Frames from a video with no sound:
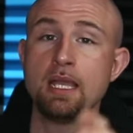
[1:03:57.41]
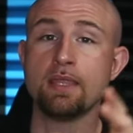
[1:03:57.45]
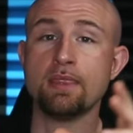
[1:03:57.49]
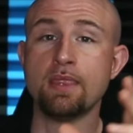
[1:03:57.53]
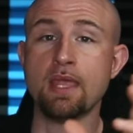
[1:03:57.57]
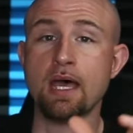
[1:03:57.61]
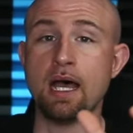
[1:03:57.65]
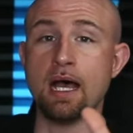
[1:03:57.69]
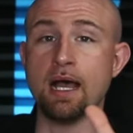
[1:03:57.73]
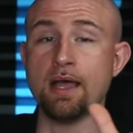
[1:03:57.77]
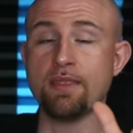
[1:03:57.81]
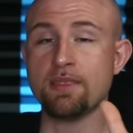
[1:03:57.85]

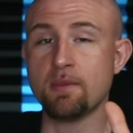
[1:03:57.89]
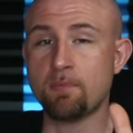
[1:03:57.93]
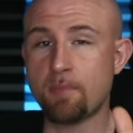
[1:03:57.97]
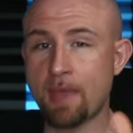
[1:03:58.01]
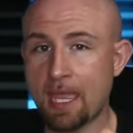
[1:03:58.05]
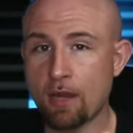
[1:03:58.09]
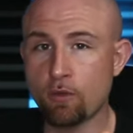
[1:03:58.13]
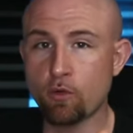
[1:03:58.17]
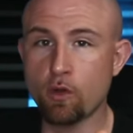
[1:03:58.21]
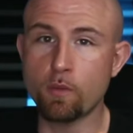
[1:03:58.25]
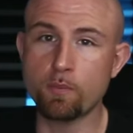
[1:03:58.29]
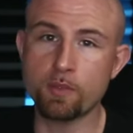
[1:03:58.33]
The
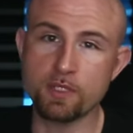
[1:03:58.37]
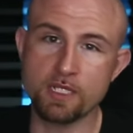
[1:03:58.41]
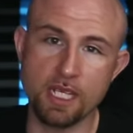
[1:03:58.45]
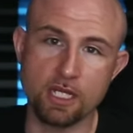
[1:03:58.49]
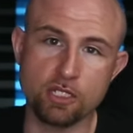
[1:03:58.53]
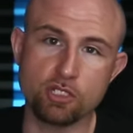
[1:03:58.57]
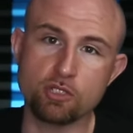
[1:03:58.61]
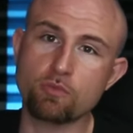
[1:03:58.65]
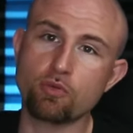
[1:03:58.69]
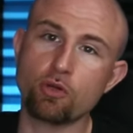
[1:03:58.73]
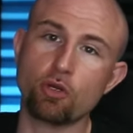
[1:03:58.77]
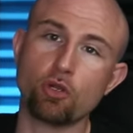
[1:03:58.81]
payroll
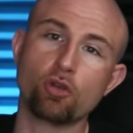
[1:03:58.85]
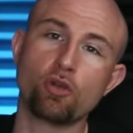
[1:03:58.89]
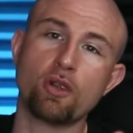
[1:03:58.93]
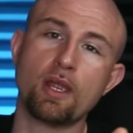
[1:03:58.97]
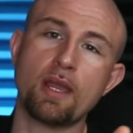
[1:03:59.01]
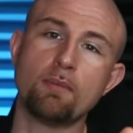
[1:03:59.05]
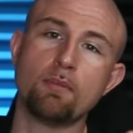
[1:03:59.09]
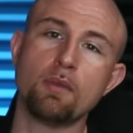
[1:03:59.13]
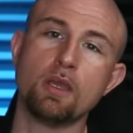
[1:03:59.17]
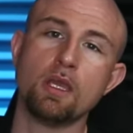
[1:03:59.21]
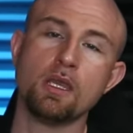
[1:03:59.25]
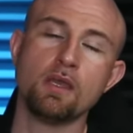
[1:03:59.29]
protection
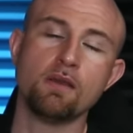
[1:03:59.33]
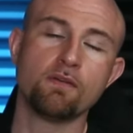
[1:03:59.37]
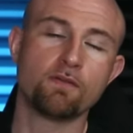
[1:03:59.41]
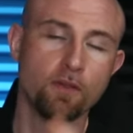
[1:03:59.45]
program,